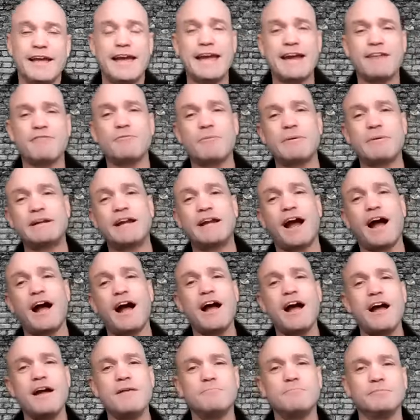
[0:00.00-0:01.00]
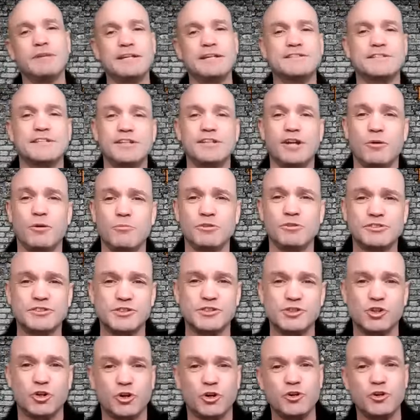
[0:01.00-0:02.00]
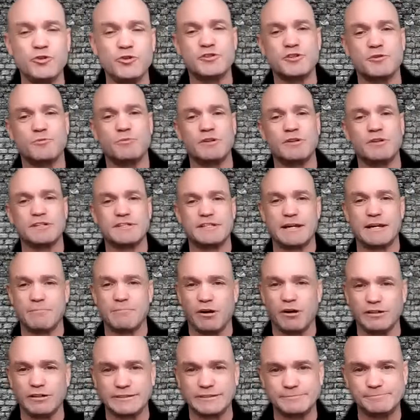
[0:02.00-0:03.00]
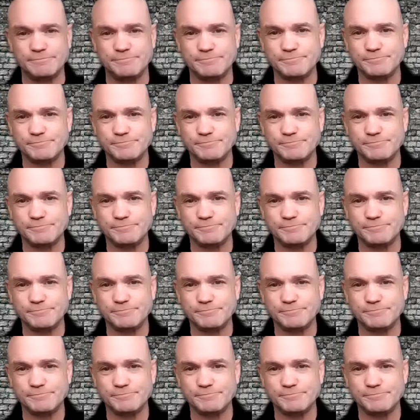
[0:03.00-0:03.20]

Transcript: Hey everybody, I'm Leslie Don Wilson, your Houston real estate boss.